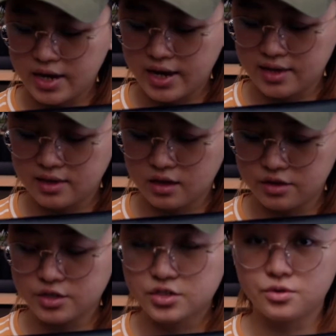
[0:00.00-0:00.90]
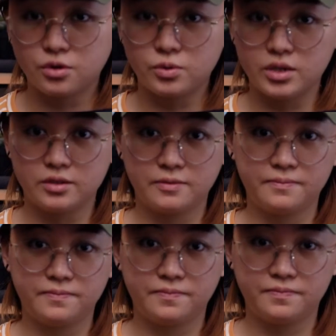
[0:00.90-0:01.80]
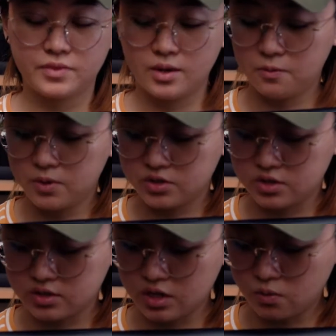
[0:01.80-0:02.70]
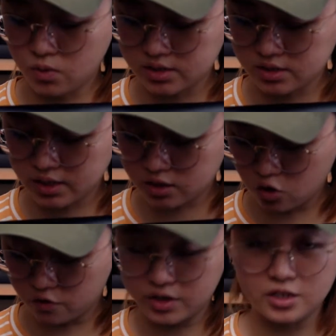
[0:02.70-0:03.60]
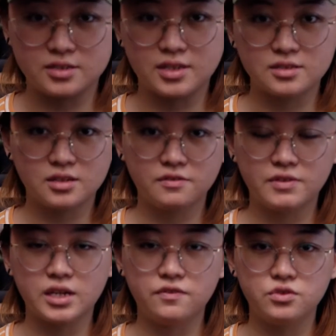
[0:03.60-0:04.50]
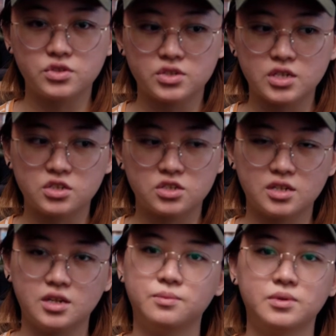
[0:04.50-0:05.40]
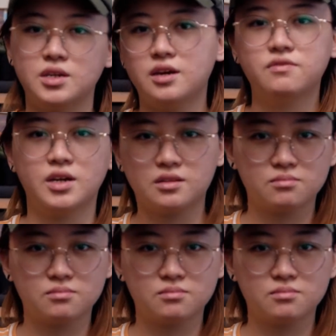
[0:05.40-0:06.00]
And this scroll wheel was just, it wasn't like overly sensitive, like if you just touched it, it would have like,